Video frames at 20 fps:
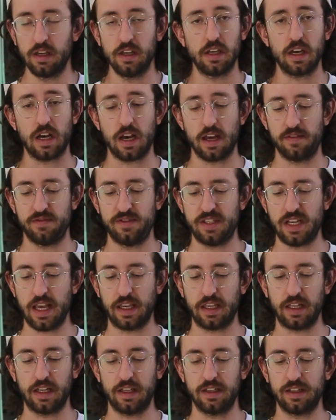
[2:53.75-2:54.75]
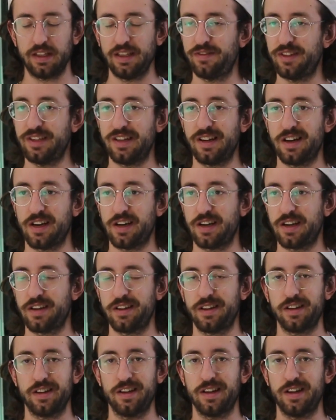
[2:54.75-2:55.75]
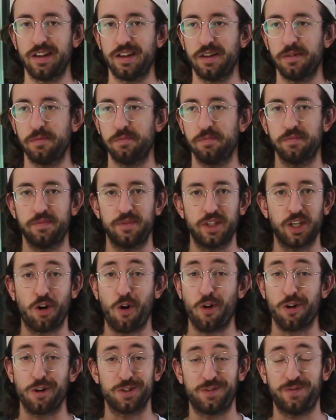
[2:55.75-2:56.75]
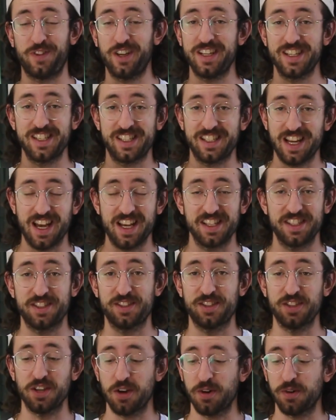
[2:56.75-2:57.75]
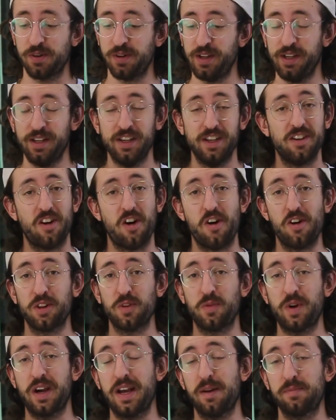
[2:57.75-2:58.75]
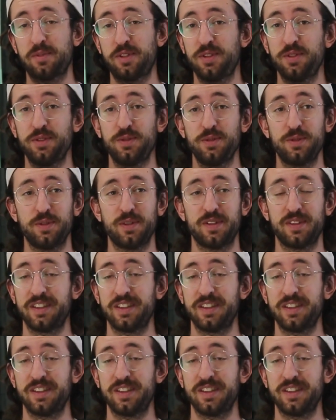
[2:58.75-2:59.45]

I've taken it even on the Coros fitness test, so all the way up to